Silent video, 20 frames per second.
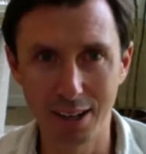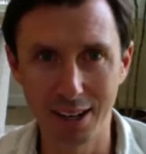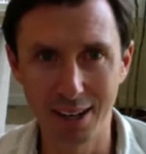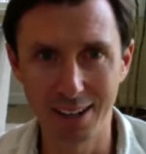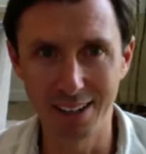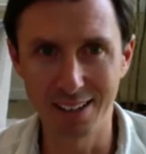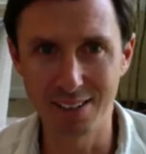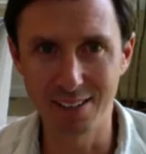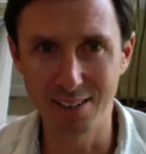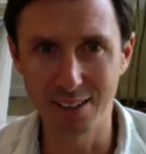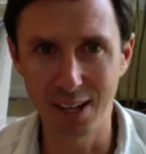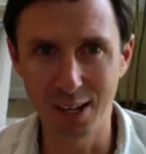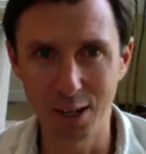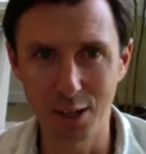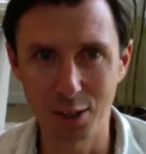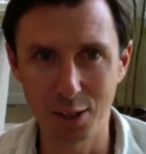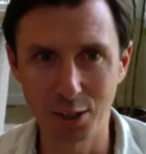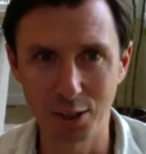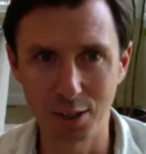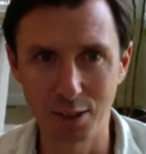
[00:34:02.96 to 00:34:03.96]
of get
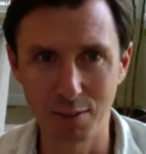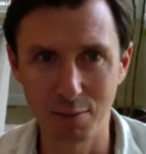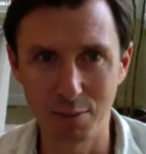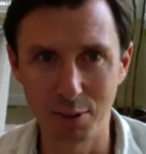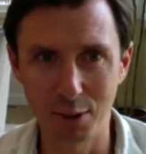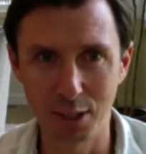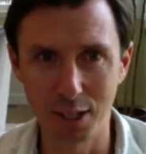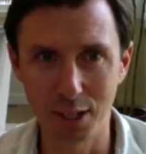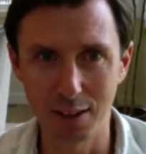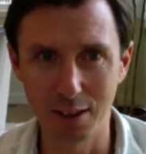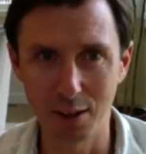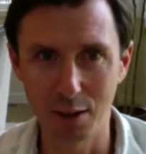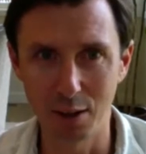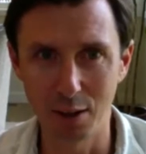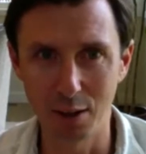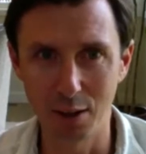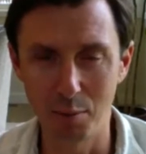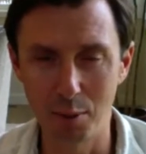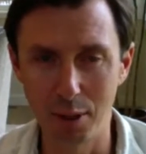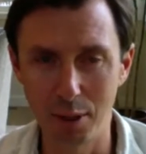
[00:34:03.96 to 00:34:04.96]
skittish and feel like they're
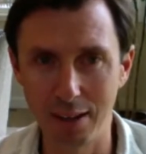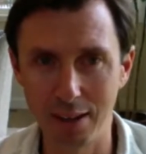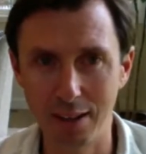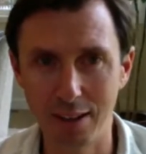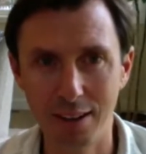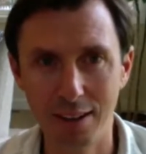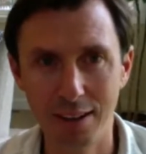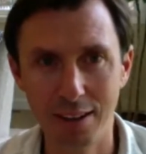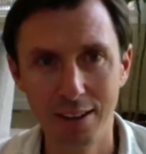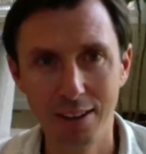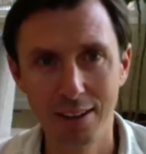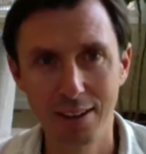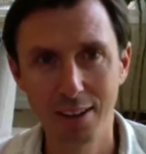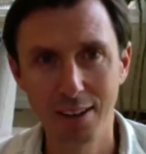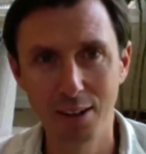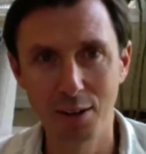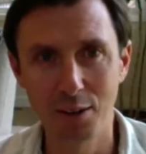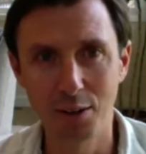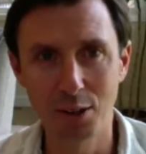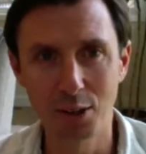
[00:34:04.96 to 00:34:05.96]
going to be
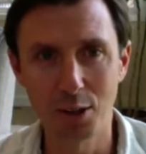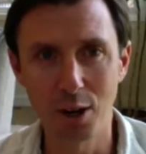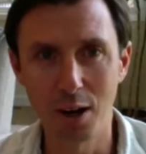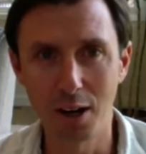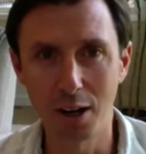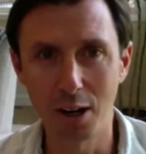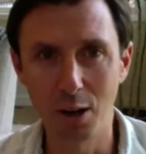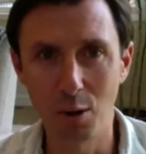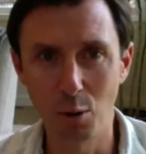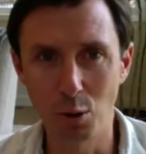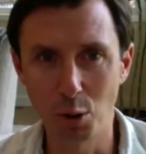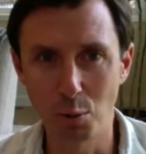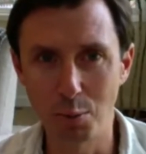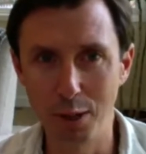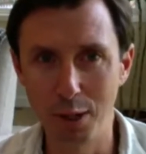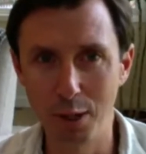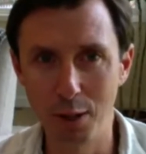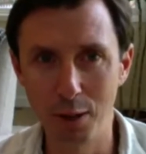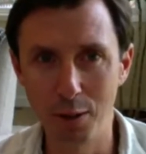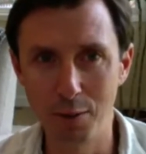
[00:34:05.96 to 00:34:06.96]
the stalking horse
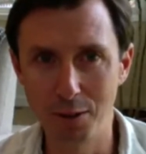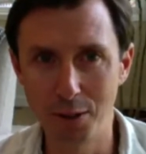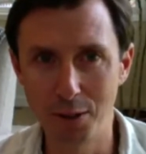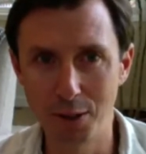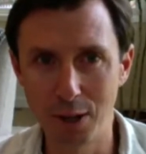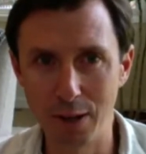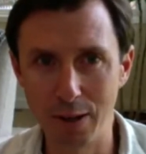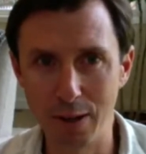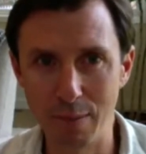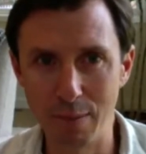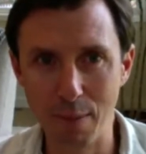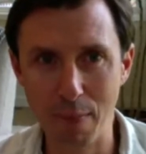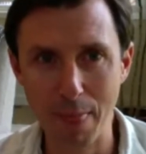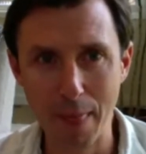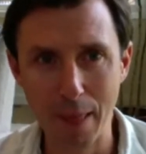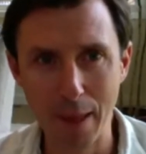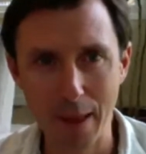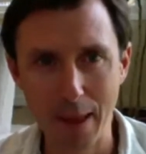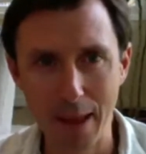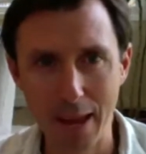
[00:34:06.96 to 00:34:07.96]
bid all of a sudden,
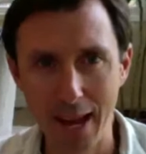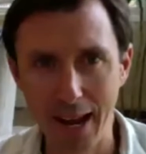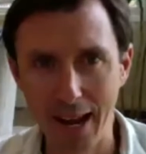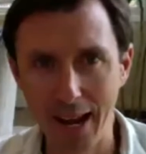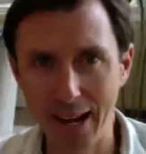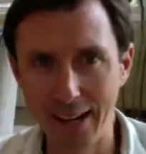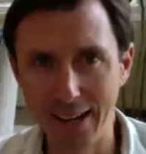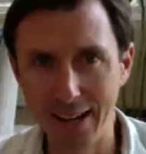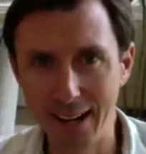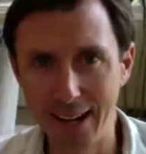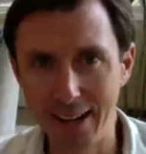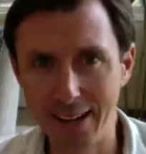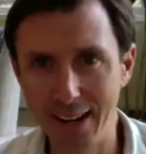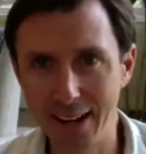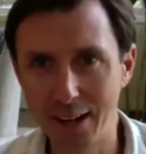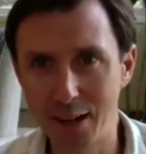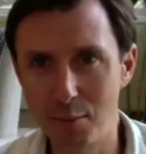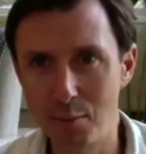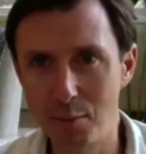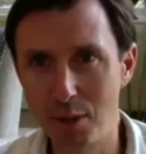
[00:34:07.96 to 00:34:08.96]
and
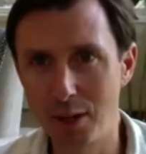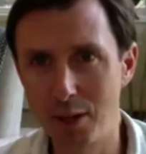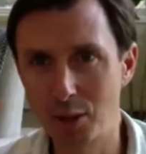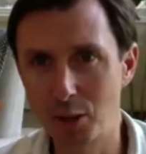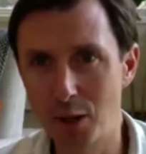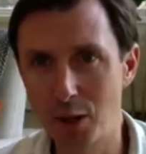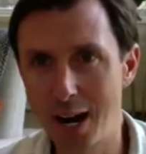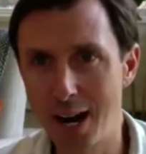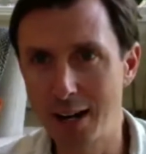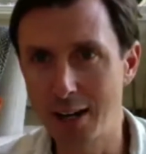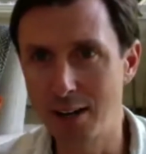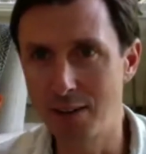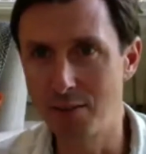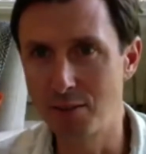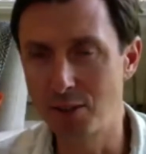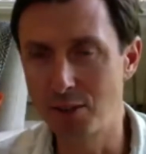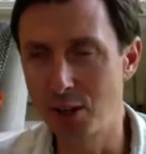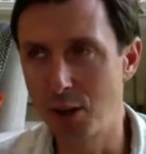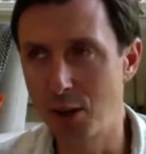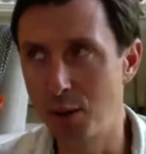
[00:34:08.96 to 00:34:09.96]
that can be unattractive.
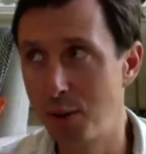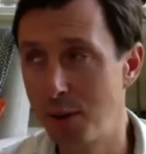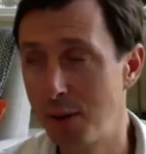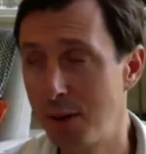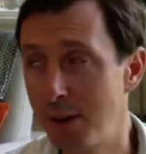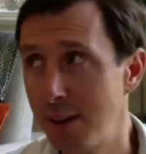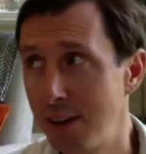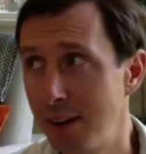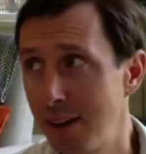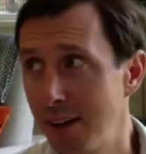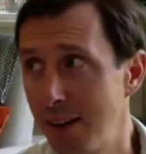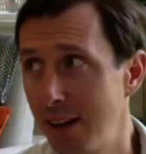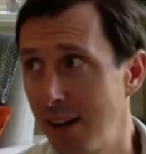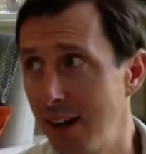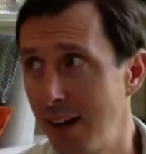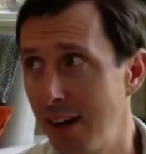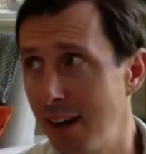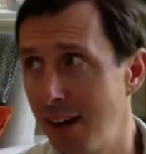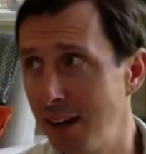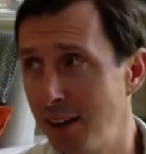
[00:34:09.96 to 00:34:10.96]
So
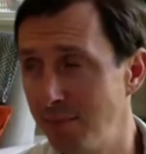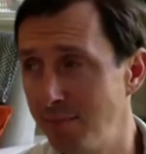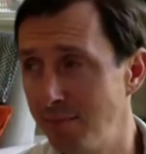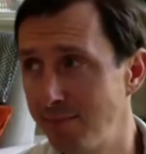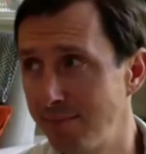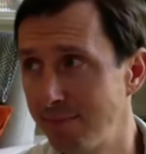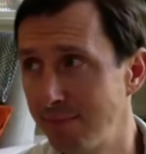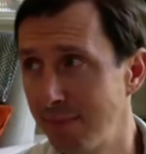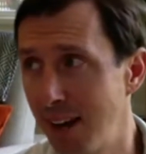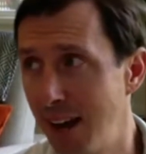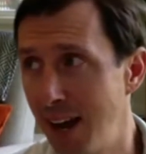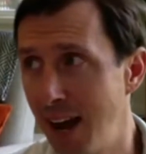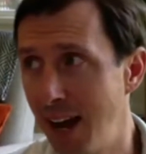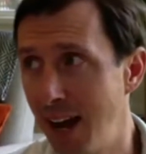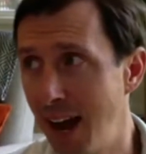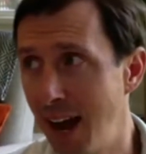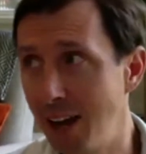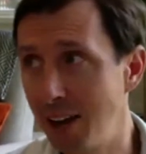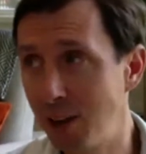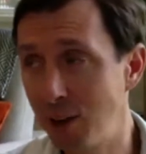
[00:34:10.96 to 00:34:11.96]

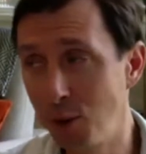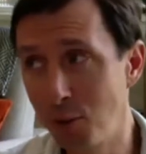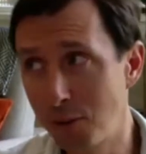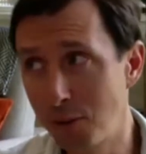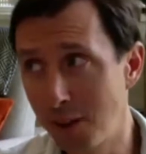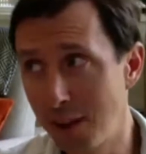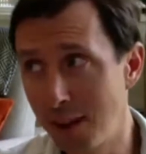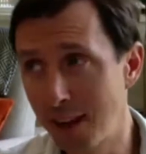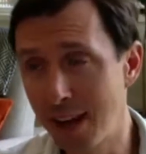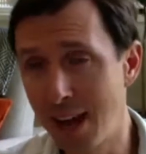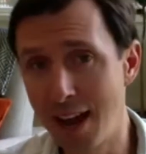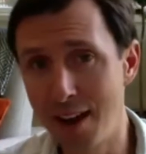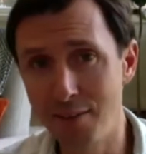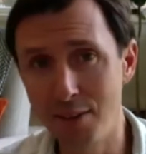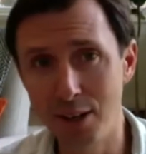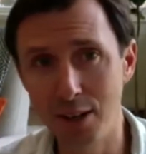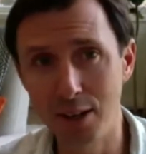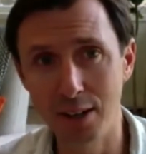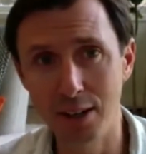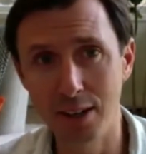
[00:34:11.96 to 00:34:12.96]
I do think
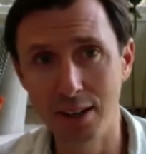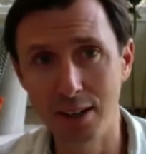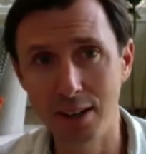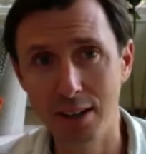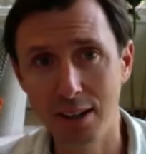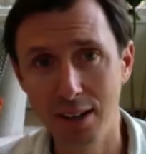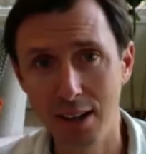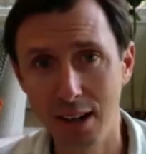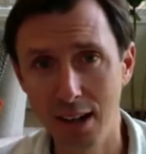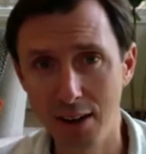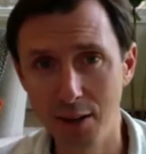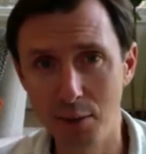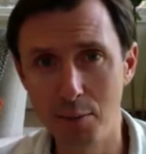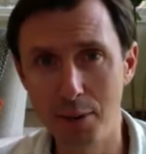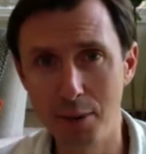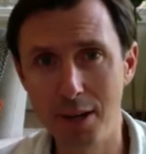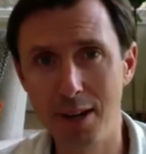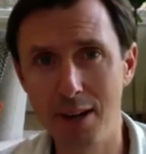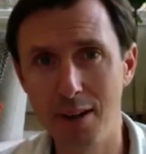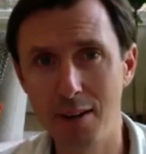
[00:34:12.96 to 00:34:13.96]
having a
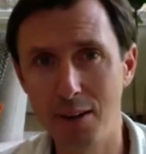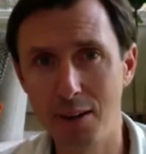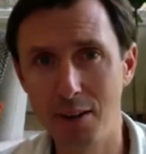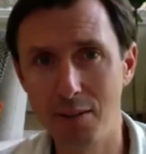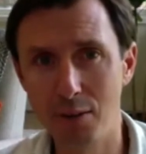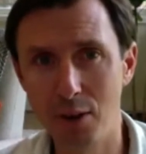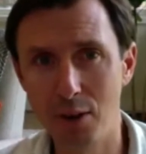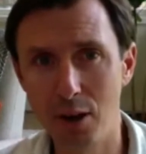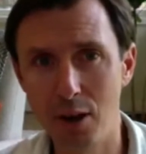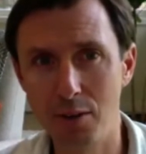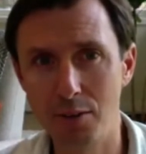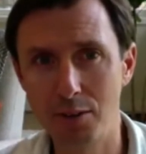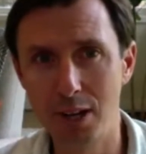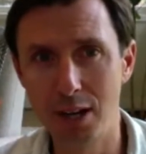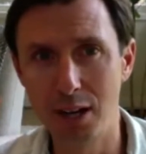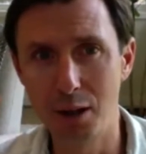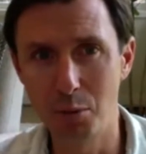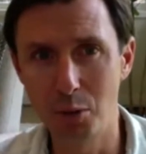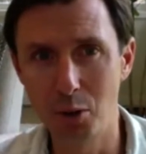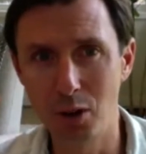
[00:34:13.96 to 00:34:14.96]
intermediary involved to
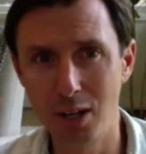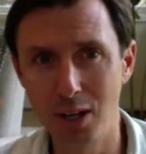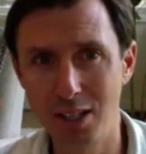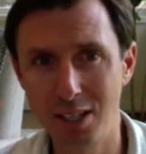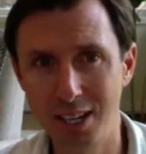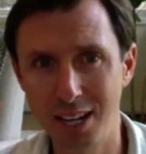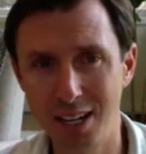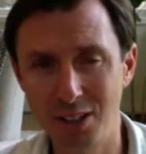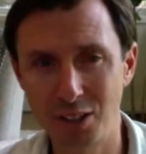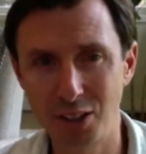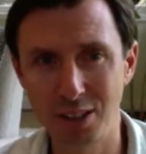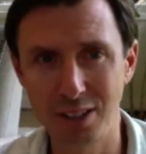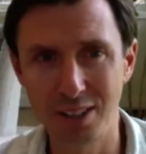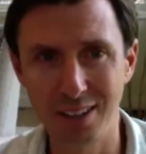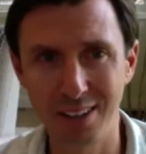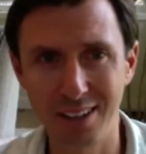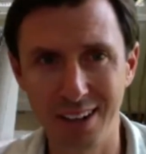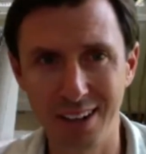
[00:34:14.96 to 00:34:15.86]
help create tension